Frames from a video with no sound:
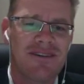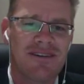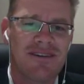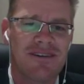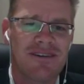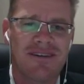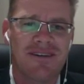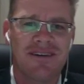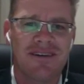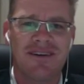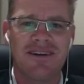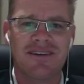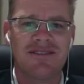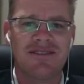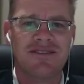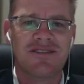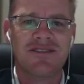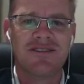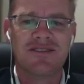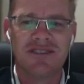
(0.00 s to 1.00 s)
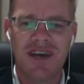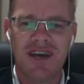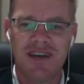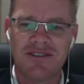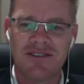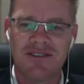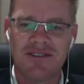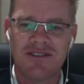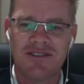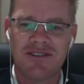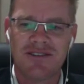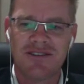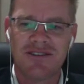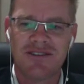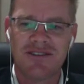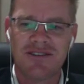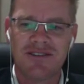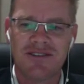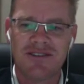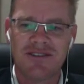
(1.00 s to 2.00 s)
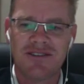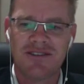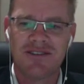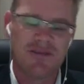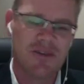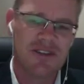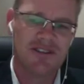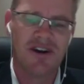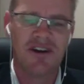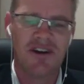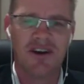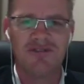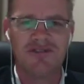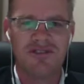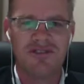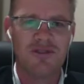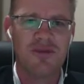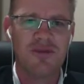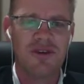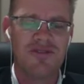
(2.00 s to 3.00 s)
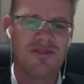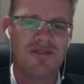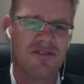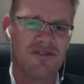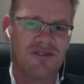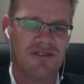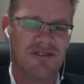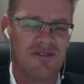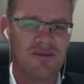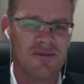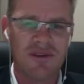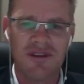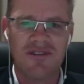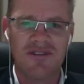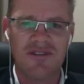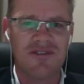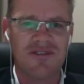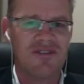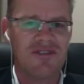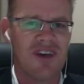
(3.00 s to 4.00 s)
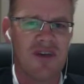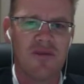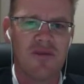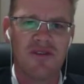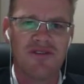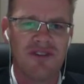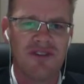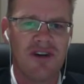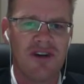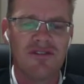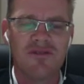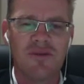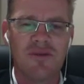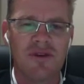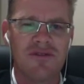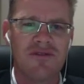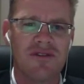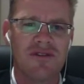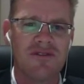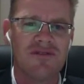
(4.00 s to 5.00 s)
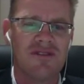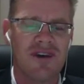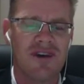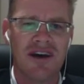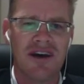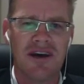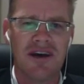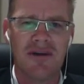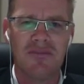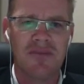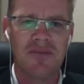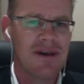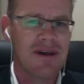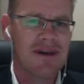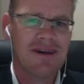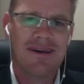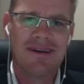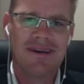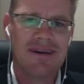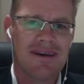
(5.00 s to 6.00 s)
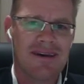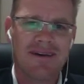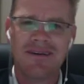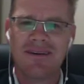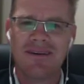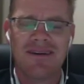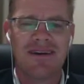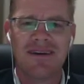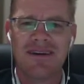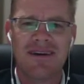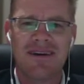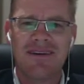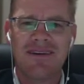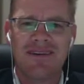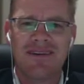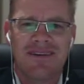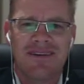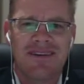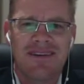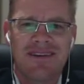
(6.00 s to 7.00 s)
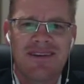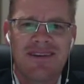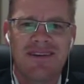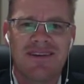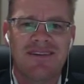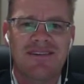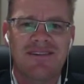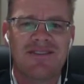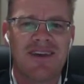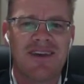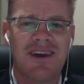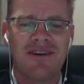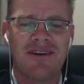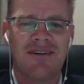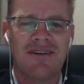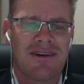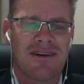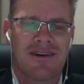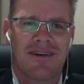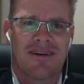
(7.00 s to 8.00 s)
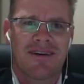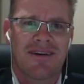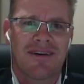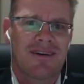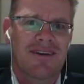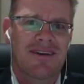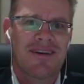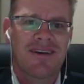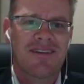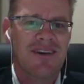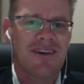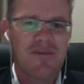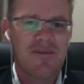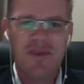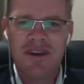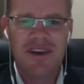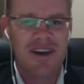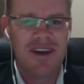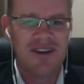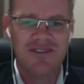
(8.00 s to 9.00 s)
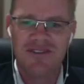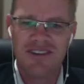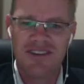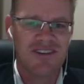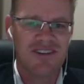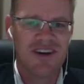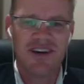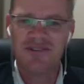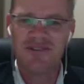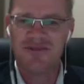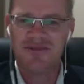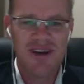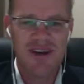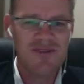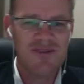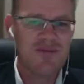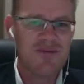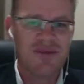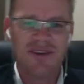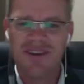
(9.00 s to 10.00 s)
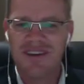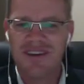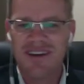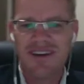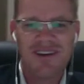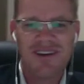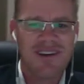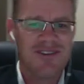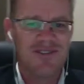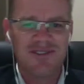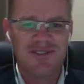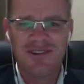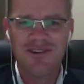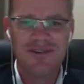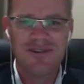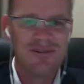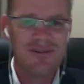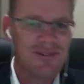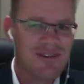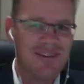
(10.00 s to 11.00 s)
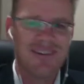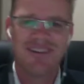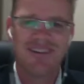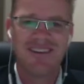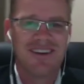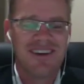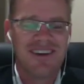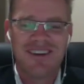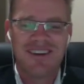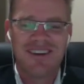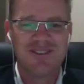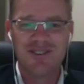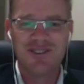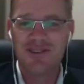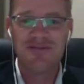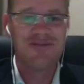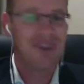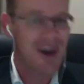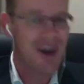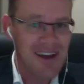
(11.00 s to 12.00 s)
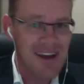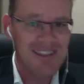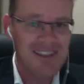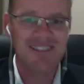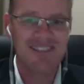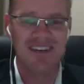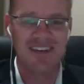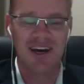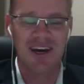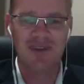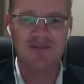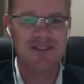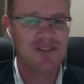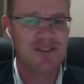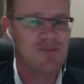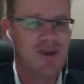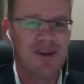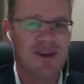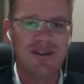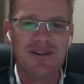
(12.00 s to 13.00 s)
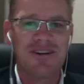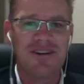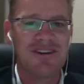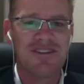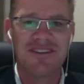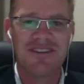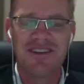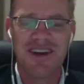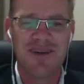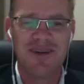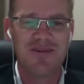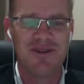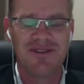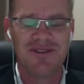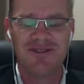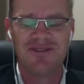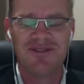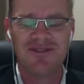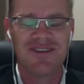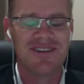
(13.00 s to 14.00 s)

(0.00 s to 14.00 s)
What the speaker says: It's just nuts. I mean, John owns 2 businesses. We did the same with John's business. And you just go, I've been coaching these guys forever, but you can still find stuff just by looking at the numbers, and